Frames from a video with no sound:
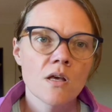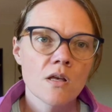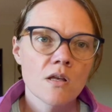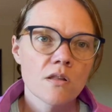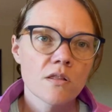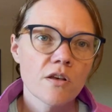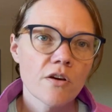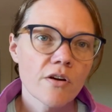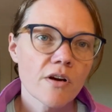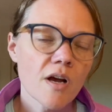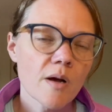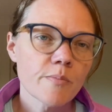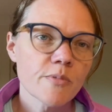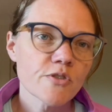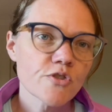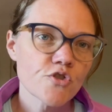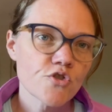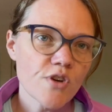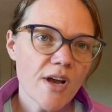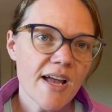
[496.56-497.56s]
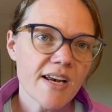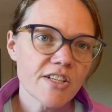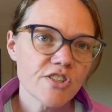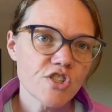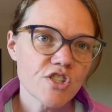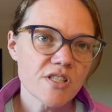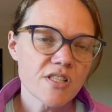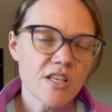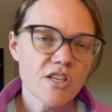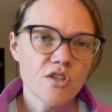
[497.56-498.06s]
There are a couple
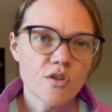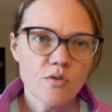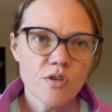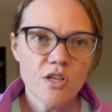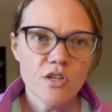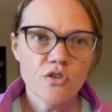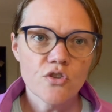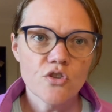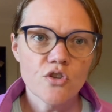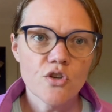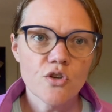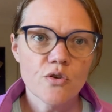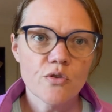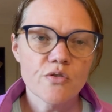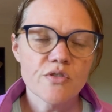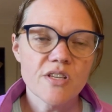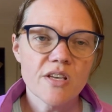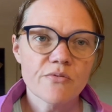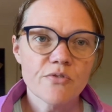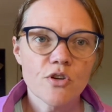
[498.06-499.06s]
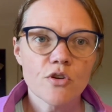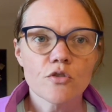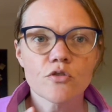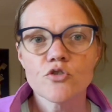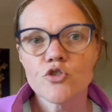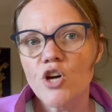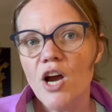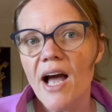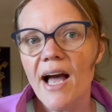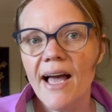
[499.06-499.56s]
strategies that you can use if you're
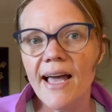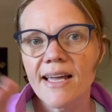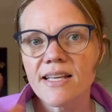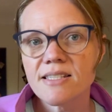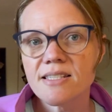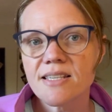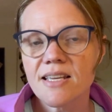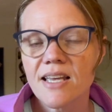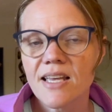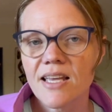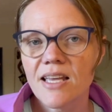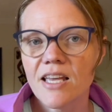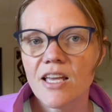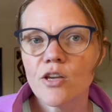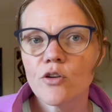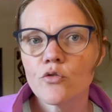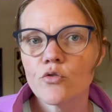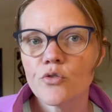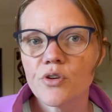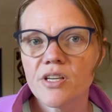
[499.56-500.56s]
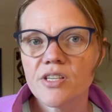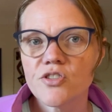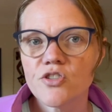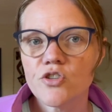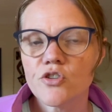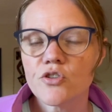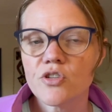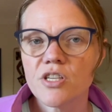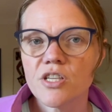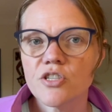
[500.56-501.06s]
trying to increase
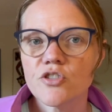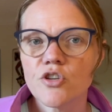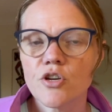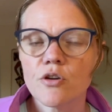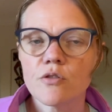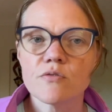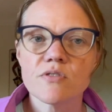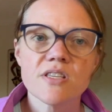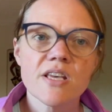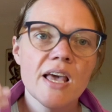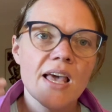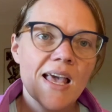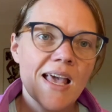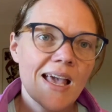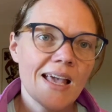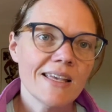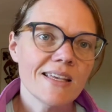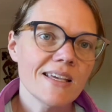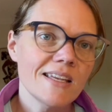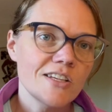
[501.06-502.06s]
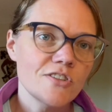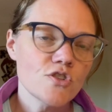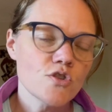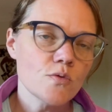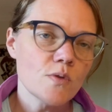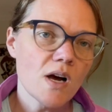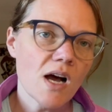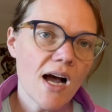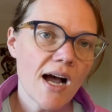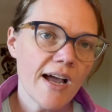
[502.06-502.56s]
your ketones and get
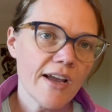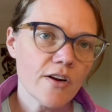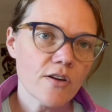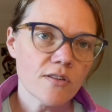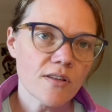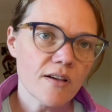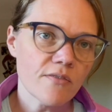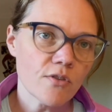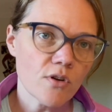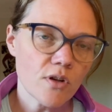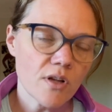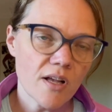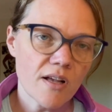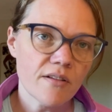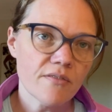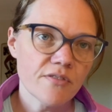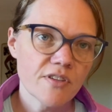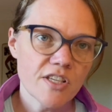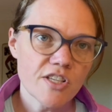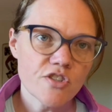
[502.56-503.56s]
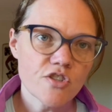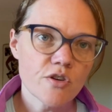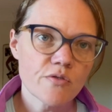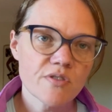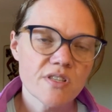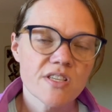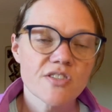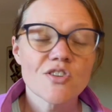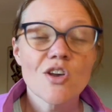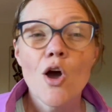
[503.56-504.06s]
into a higher level of
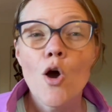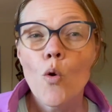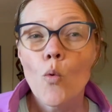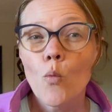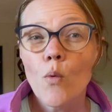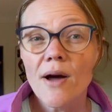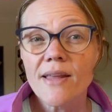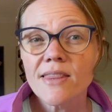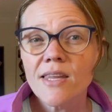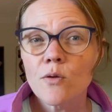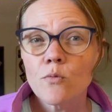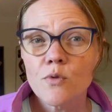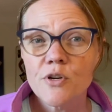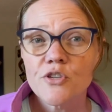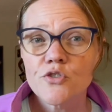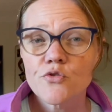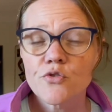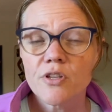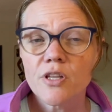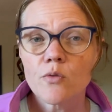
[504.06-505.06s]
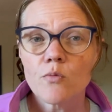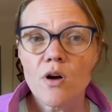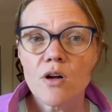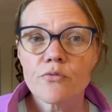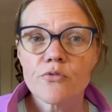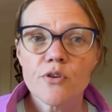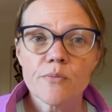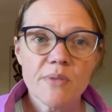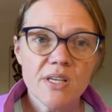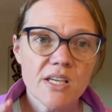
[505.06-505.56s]
ketosis. One that works really well
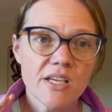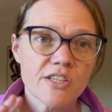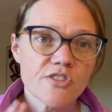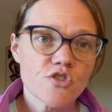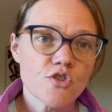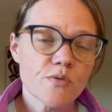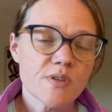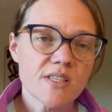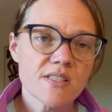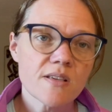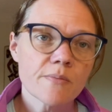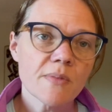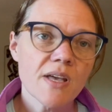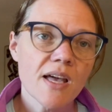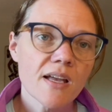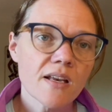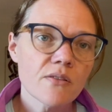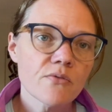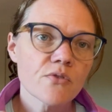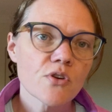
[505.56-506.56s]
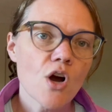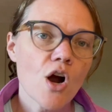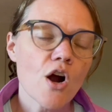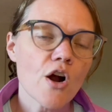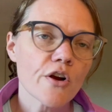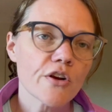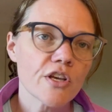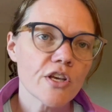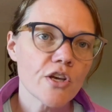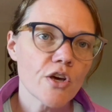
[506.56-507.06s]
for me is doing some kind of
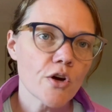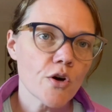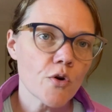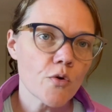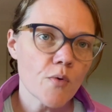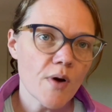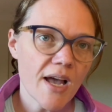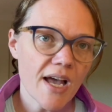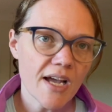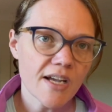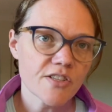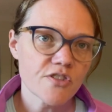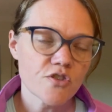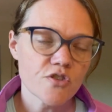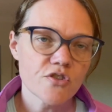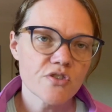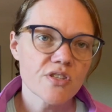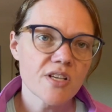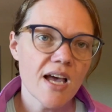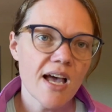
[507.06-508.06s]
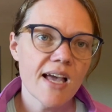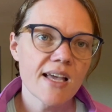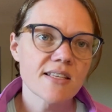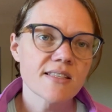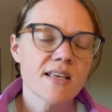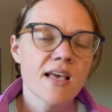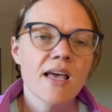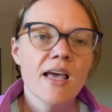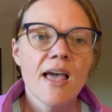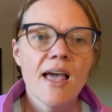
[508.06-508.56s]
cardio exercise.